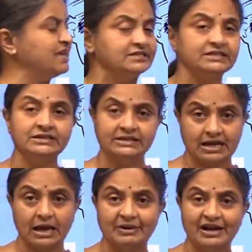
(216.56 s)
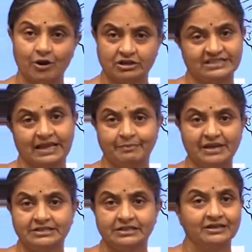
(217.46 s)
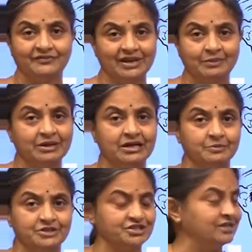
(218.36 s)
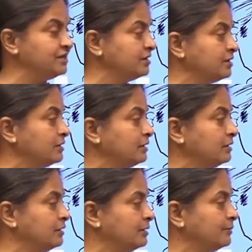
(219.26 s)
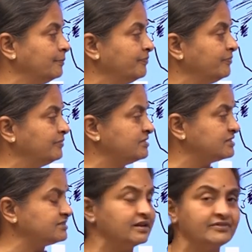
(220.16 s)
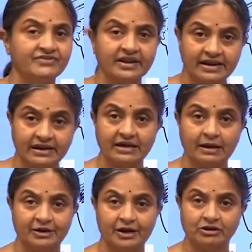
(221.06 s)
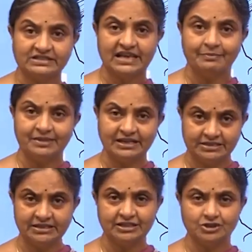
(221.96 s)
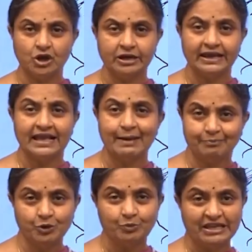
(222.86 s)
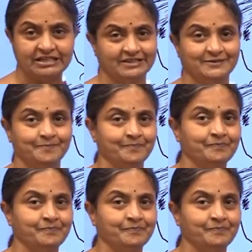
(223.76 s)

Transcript: meter and a carbon dioxide meter available commercially. Um, this is an infrared carbon dioxide meter. It's called a capnometer.